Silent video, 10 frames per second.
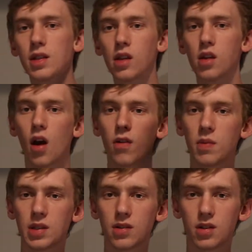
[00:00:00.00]
slightly off
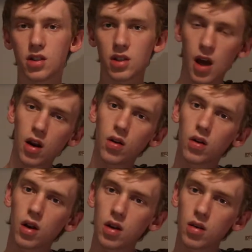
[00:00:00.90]
because of the
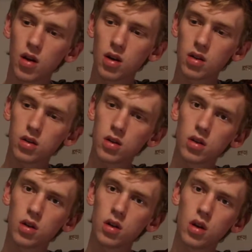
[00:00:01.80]
shadow. I'm not
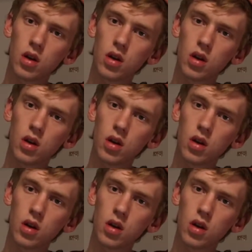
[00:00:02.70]
sure